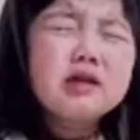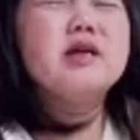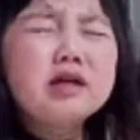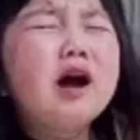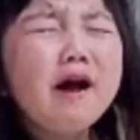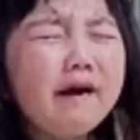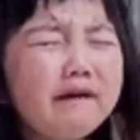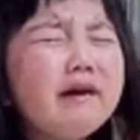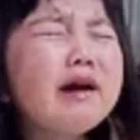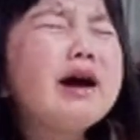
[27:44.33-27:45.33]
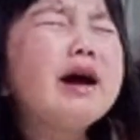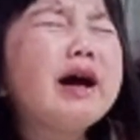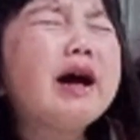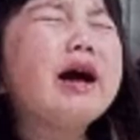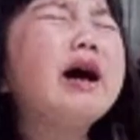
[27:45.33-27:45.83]
as much as possible.
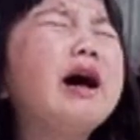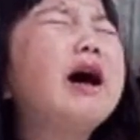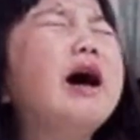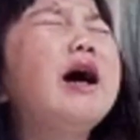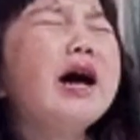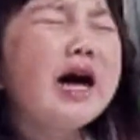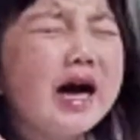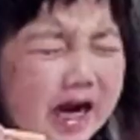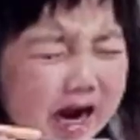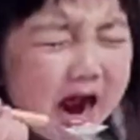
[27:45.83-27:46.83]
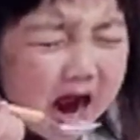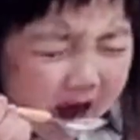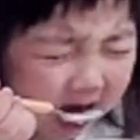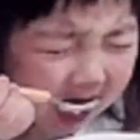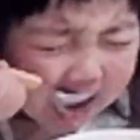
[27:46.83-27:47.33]
It is hard, trust
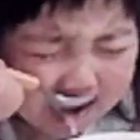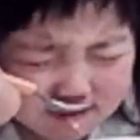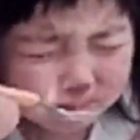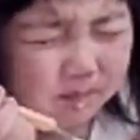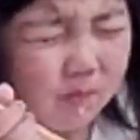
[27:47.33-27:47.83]
me. Easter